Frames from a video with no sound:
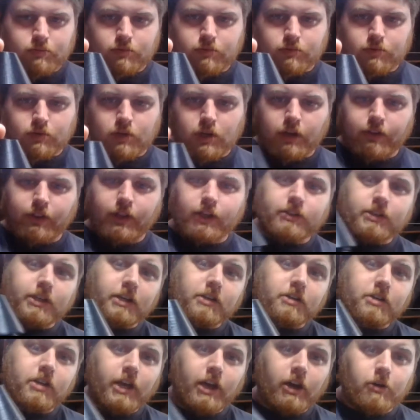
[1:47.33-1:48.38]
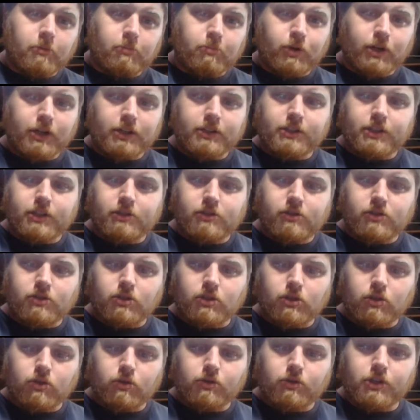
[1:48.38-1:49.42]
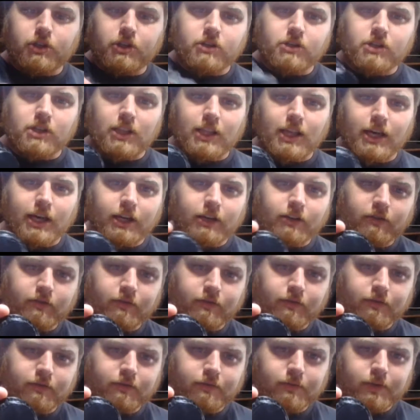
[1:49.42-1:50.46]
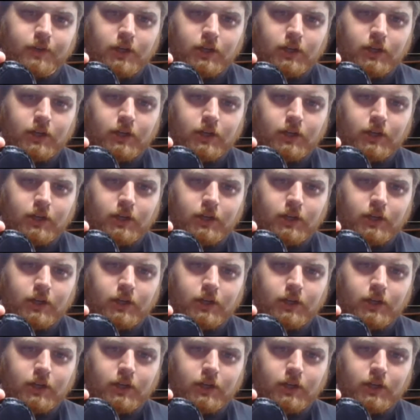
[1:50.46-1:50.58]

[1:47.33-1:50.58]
And that's actually how it printed, so there's a lot of